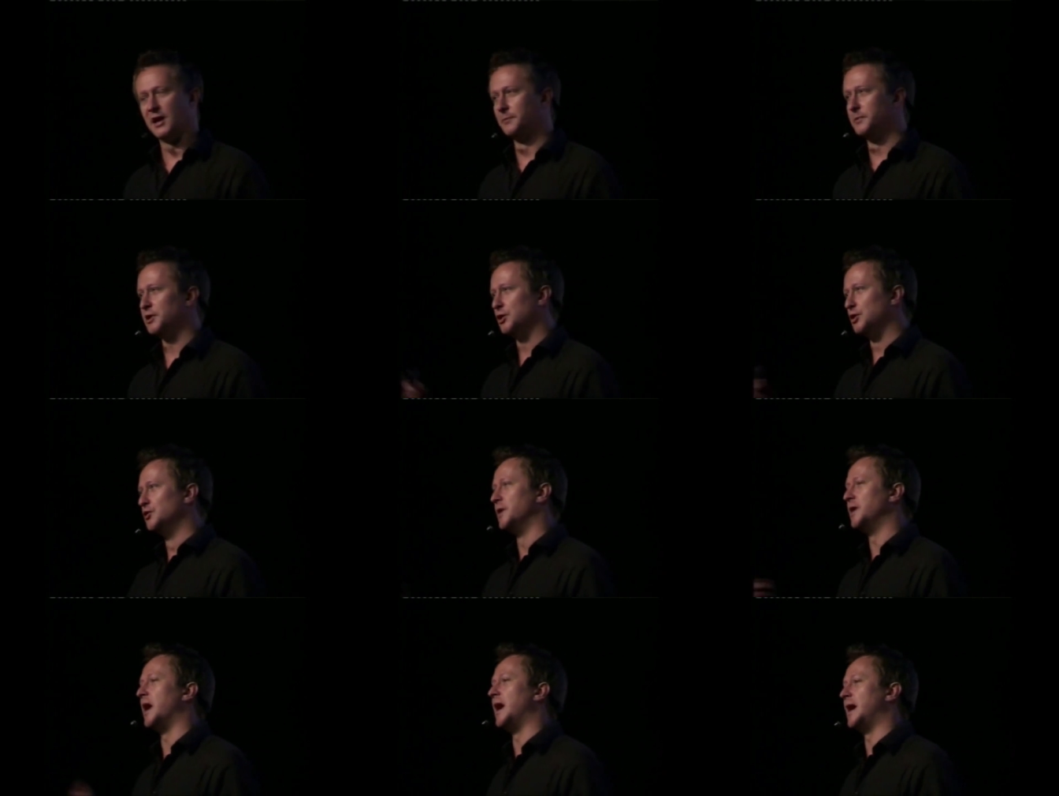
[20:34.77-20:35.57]
It'll be
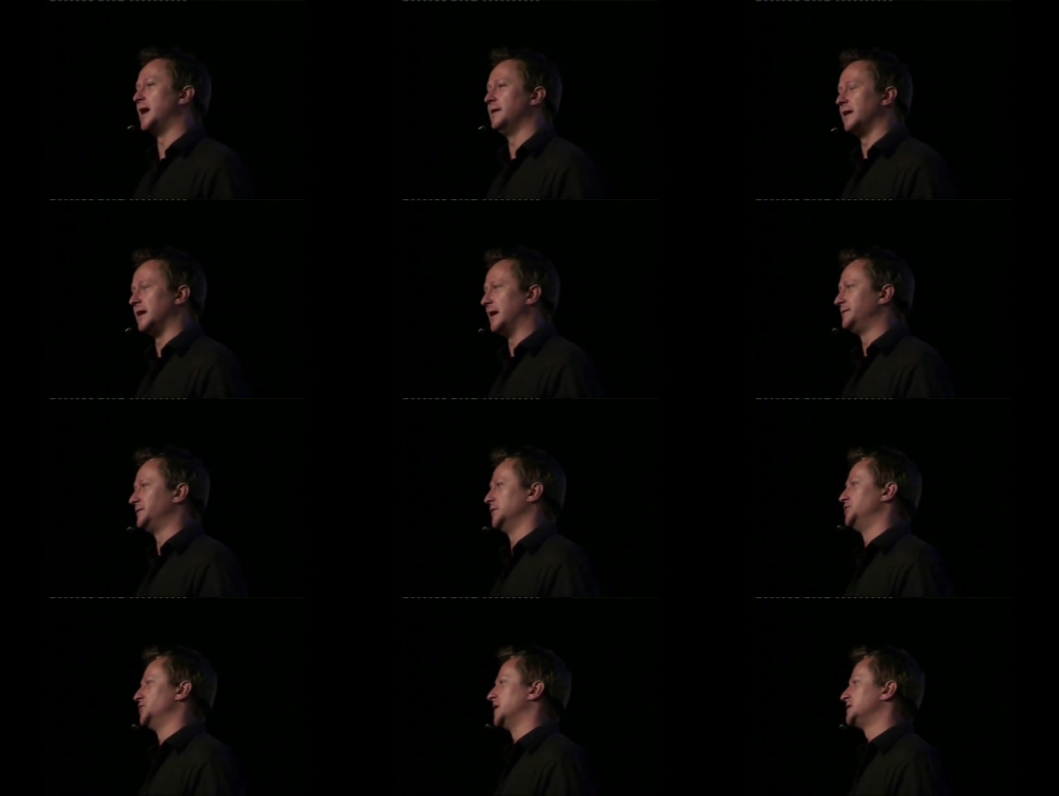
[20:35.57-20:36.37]
you and I that
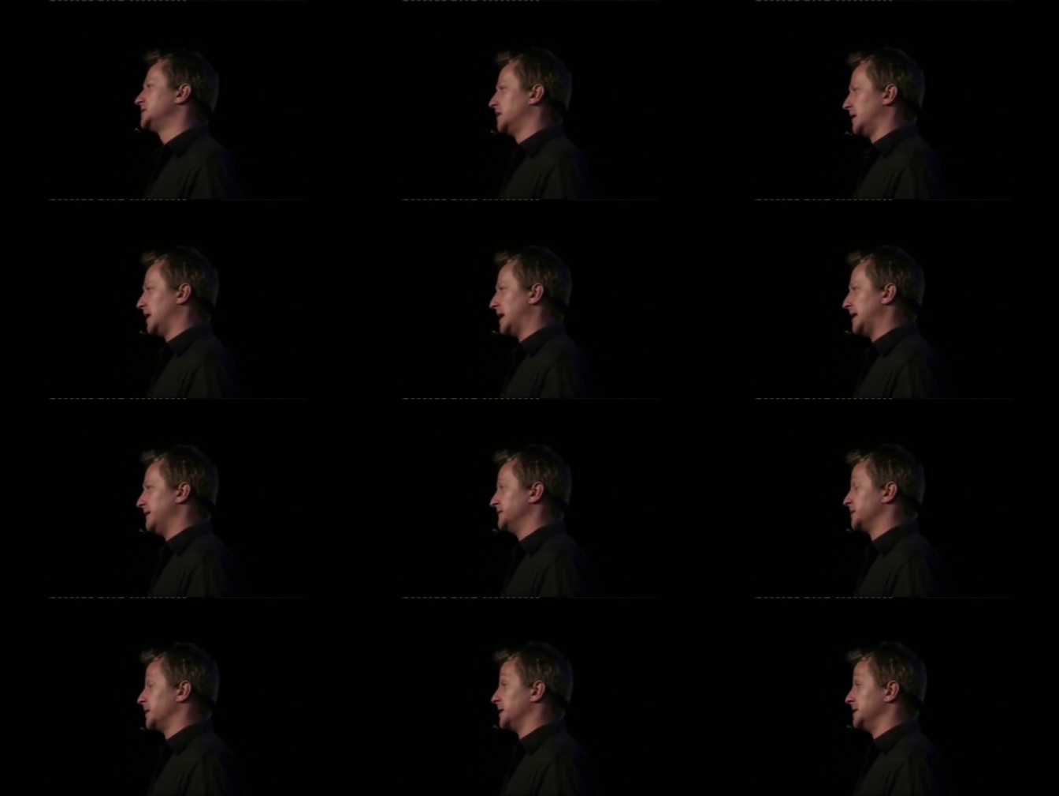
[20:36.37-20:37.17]
have to adjust our
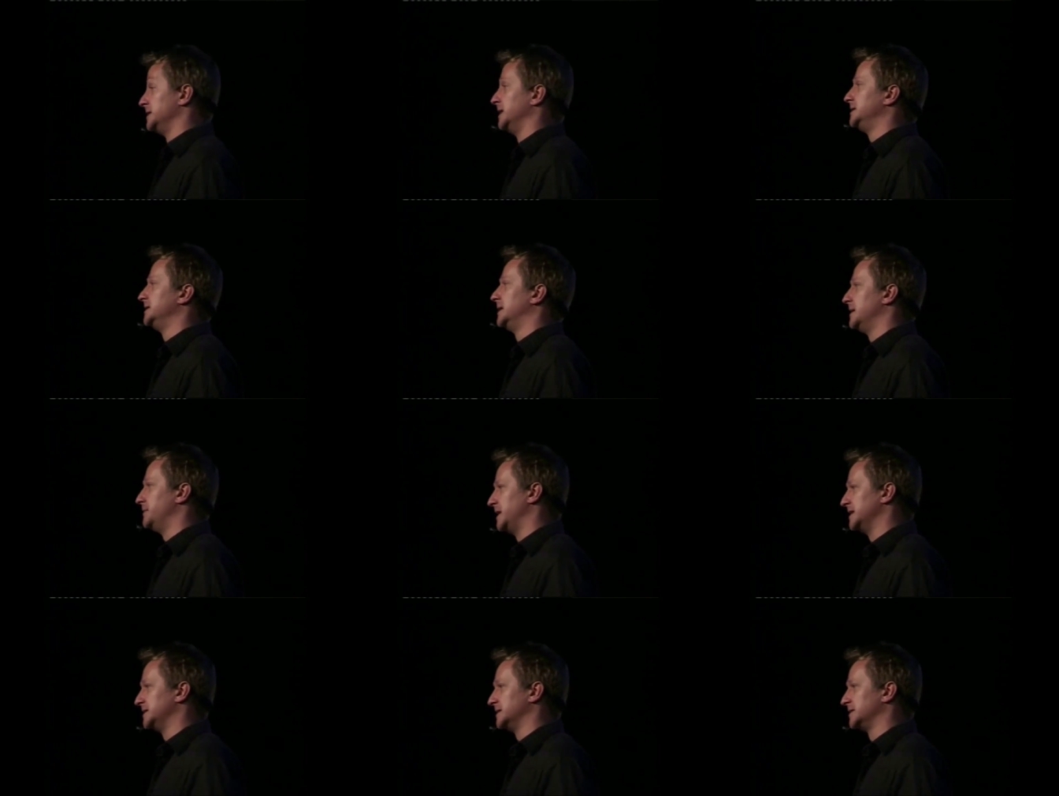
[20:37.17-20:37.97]
lives on a day to
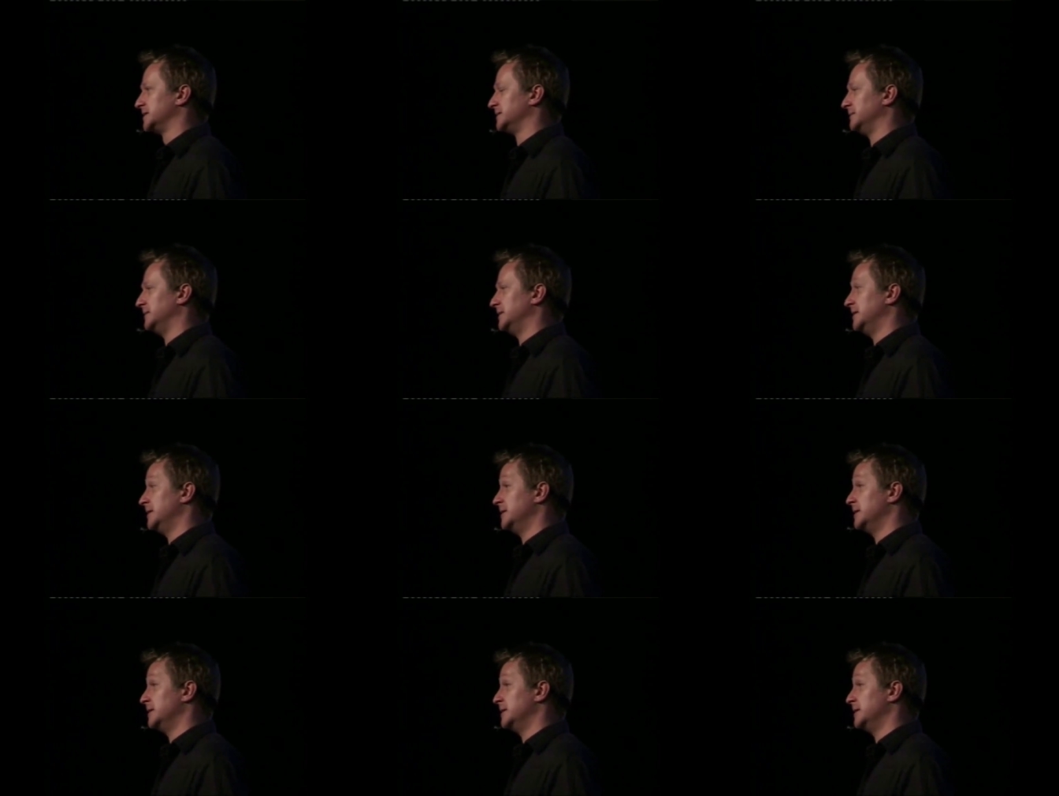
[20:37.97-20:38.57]
day basis.